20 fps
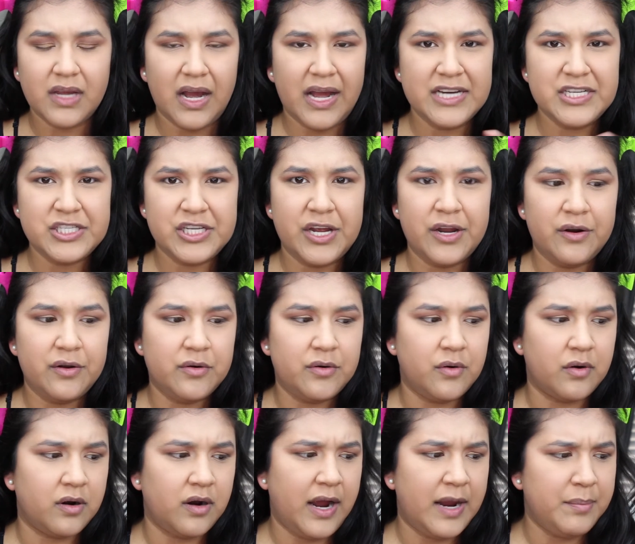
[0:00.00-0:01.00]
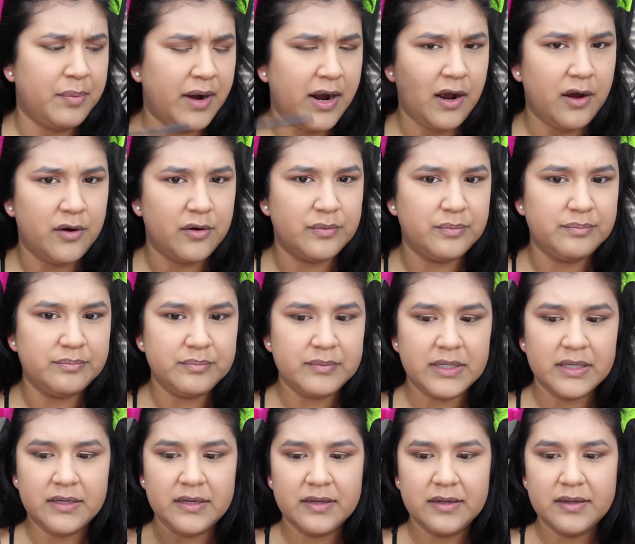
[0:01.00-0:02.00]
eyeshadow or eyebrow
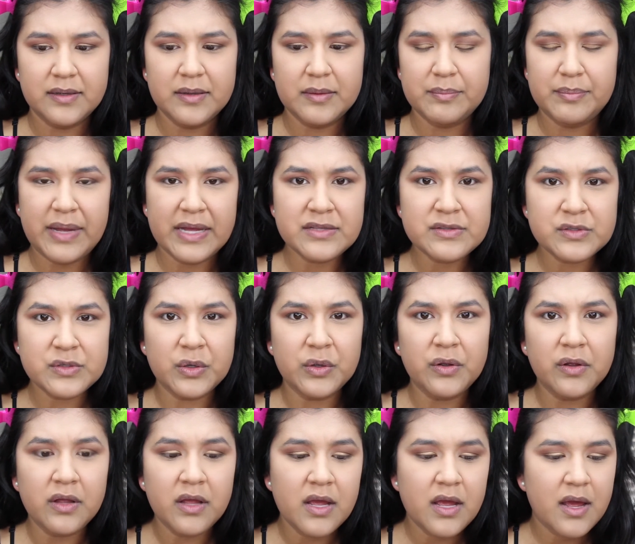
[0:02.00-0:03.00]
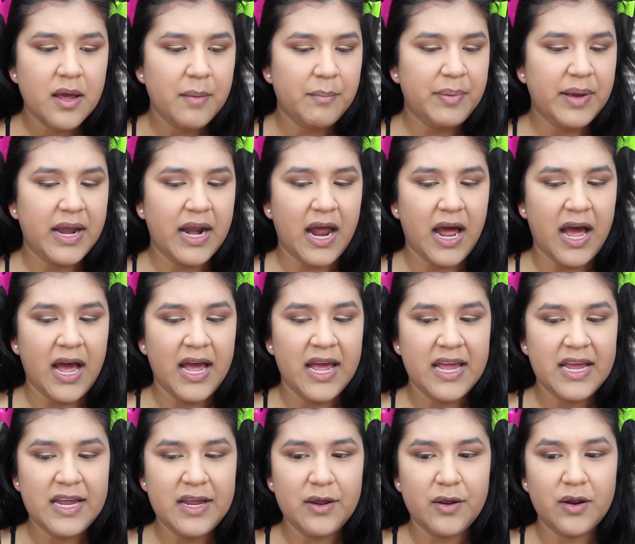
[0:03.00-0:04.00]
pencil, but
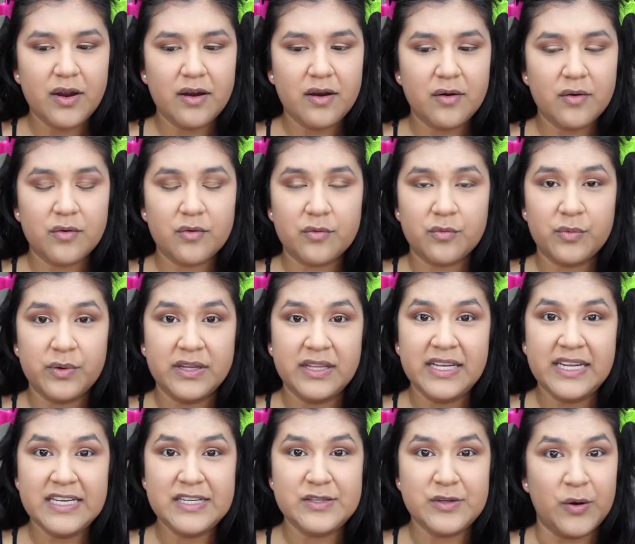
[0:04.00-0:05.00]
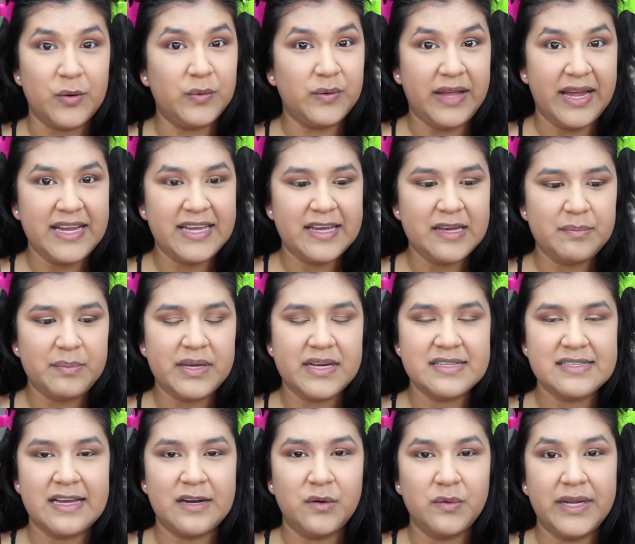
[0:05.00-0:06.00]
I really don't like it
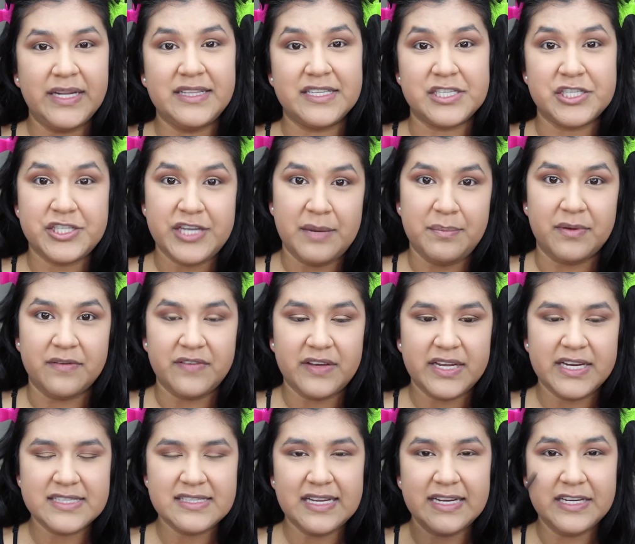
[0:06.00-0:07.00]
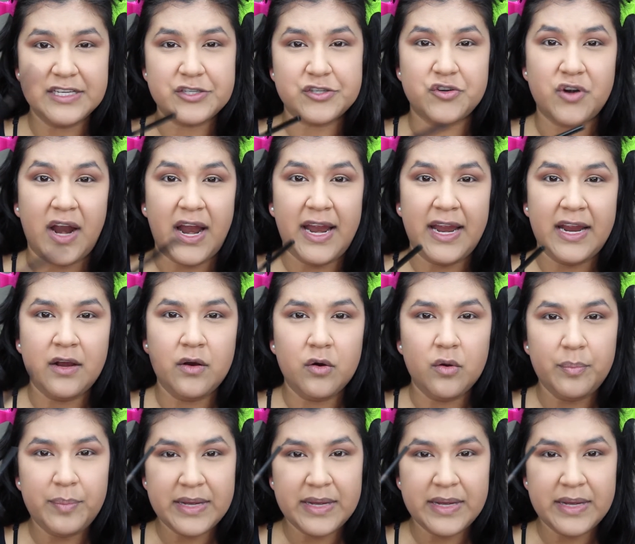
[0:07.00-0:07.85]
because I don't like the shape of it. It's like a triangle